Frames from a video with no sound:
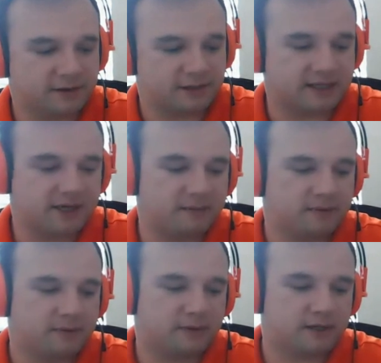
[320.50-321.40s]
the
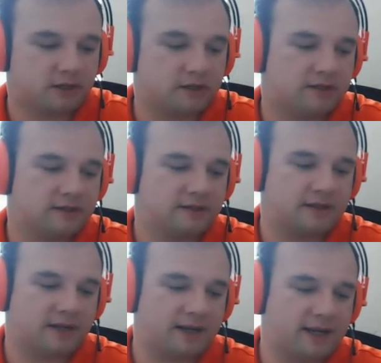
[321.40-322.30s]
same question
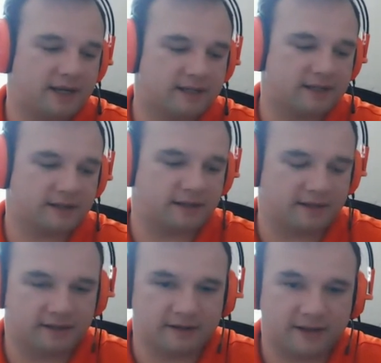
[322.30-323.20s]
that I asked
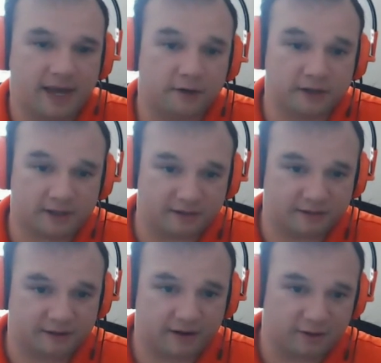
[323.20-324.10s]

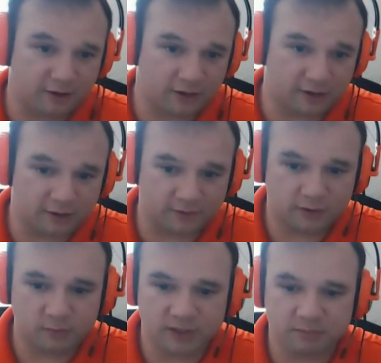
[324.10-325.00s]
Addison not long ago, a
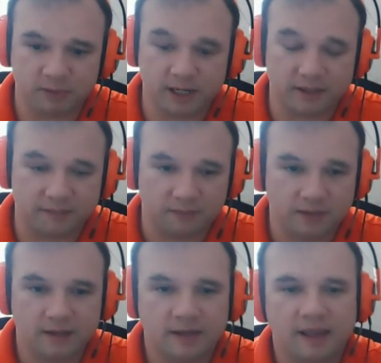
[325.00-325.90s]
few months back.
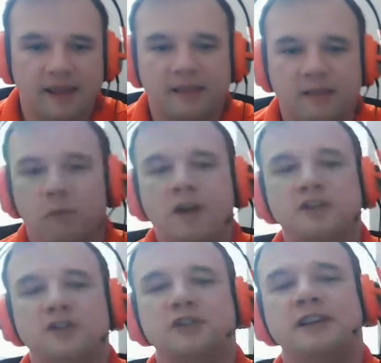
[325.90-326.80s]
Why
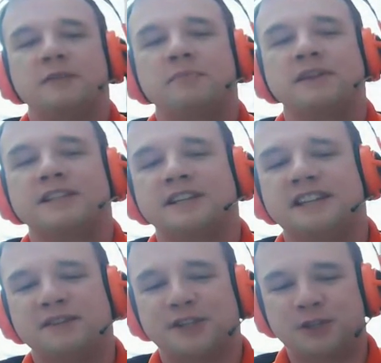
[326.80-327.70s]
don't you help us and
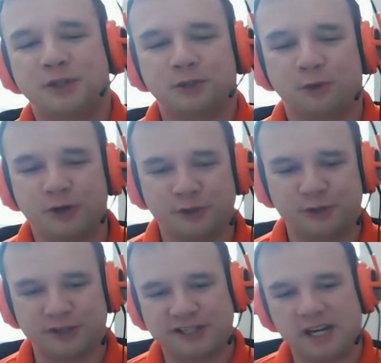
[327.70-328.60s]
give us a tutorial
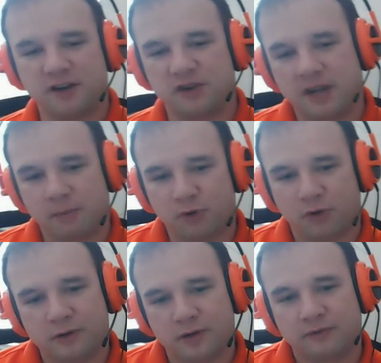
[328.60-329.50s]
on saying your name real
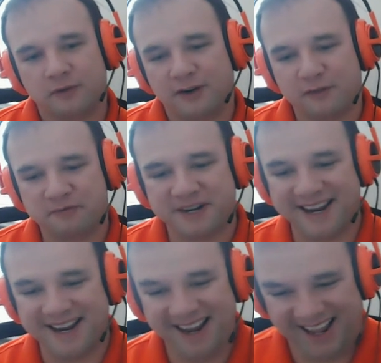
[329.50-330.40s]
quick for
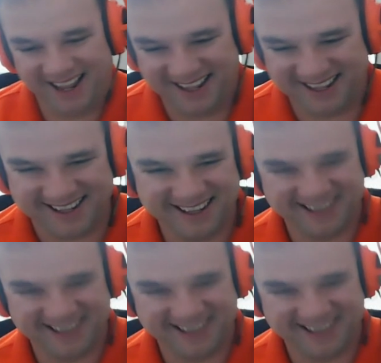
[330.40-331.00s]
everybody?